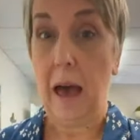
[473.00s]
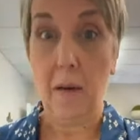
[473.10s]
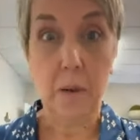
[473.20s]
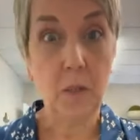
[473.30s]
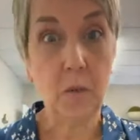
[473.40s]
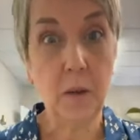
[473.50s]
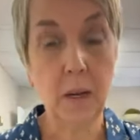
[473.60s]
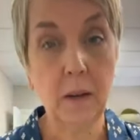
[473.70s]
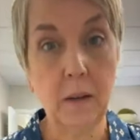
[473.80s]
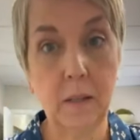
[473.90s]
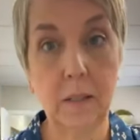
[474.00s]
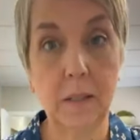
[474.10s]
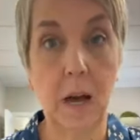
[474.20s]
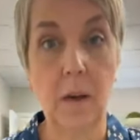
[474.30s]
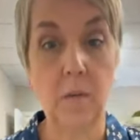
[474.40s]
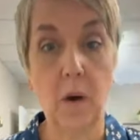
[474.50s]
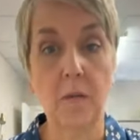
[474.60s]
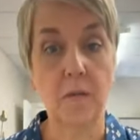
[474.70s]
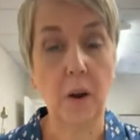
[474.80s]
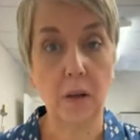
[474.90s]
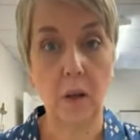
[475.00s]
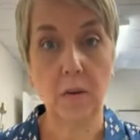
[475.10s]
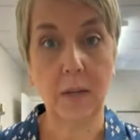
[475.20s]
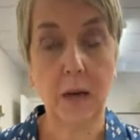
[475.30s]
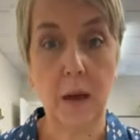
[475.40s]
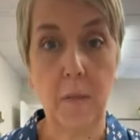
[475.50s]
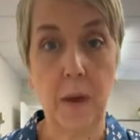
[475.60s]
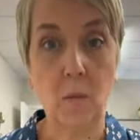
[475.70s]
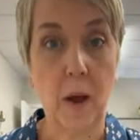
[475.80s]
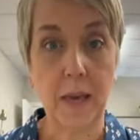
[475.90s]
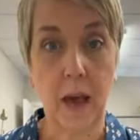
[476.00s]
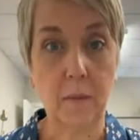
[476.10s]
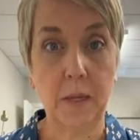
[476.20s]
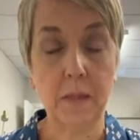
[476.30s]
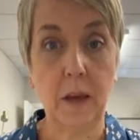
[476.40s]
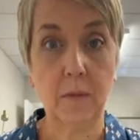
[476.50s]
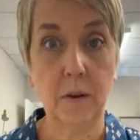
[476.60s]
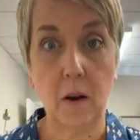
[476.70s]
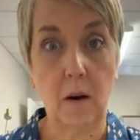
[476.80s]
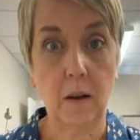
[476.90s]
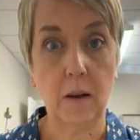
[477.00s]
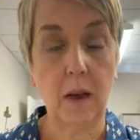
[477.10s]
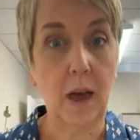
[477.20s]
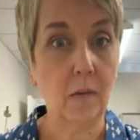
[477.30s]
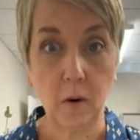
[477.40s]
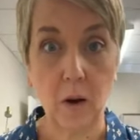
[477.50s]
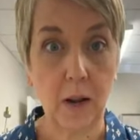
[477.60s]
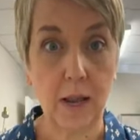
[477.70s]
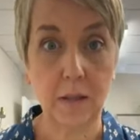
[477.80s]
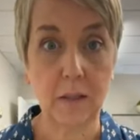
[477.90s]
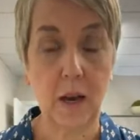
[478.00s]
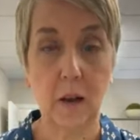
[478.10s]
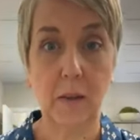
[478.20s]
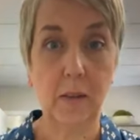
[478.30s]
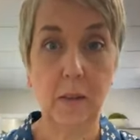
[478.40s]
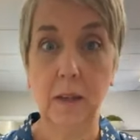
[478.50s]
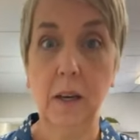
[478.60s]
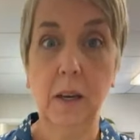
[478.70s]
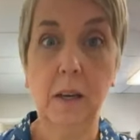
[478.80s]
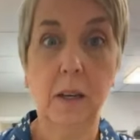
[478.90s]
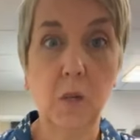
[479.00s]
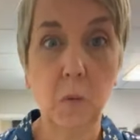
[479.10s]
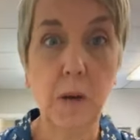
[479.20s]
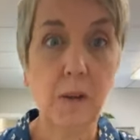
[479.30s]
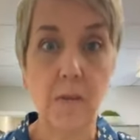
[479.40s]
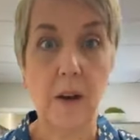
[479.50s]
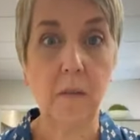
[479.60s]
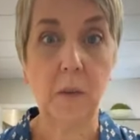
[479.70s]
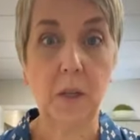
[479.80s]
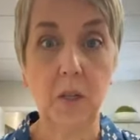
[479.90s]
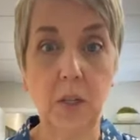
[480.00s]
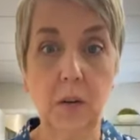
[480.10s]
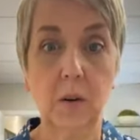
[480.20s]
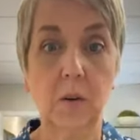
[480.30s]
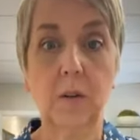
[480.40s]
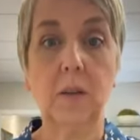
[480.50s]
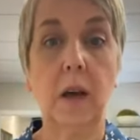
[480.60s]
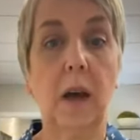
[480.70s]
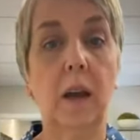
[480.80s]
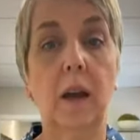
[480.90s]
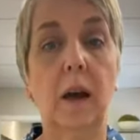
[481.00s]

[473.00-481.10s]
I've been doing design for a very long time, and white cabinets have not ever gone out of style in the 25 plus years that